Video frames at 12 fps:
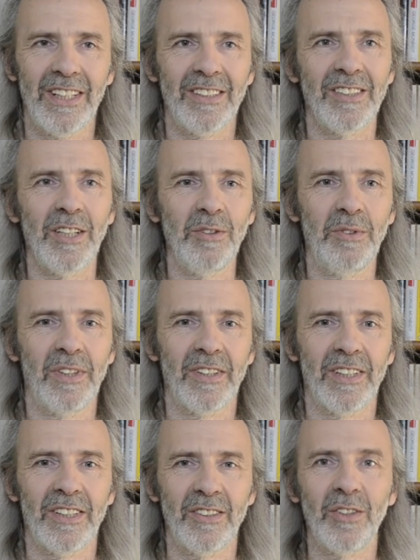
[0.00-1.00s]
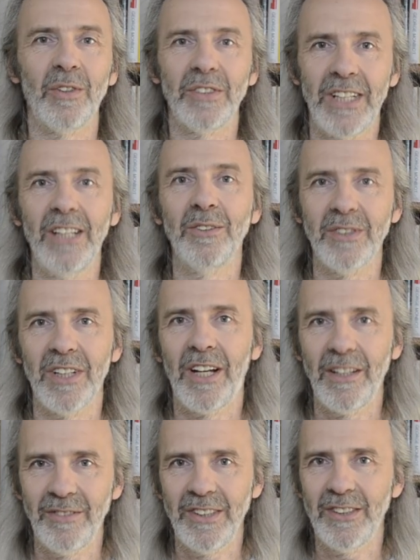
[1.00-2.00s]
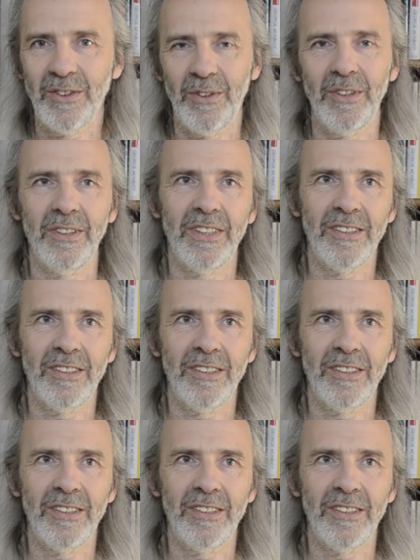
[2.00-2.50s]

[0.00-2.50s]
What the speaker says: So salt kills life in the soil.